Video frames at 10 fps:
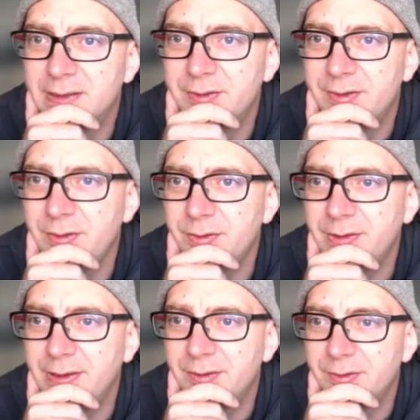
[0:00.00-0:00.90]
2
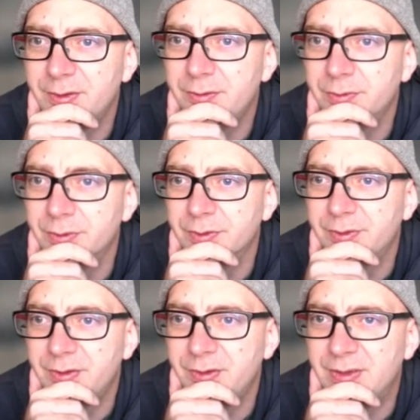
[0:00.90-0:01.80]
3s, 2 4s,
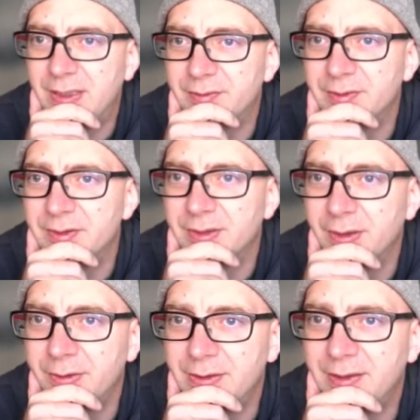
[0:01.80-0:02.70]
2 7s, and
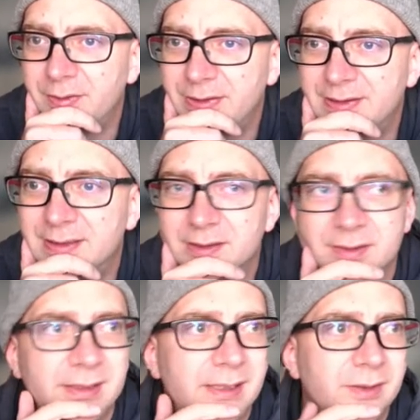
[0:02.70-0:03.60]
only 3 cells
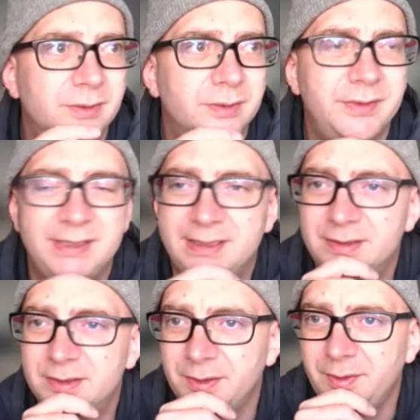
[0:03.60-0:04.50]
that they can all fit into.